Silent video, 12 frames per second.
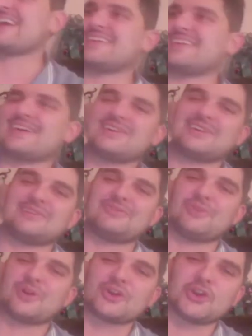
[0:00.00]
they couldn't
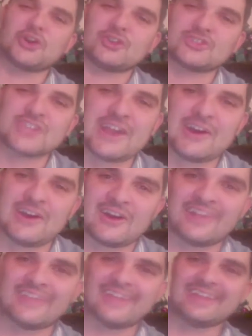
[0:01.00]
afford good old JR
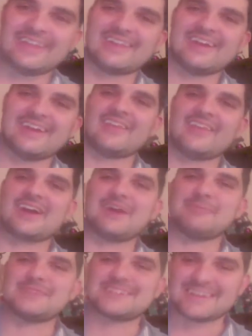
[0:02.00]
on the
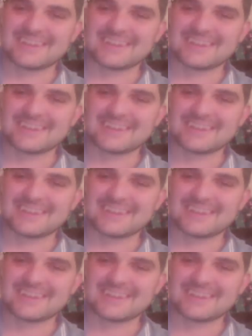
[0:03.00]
commentary desk.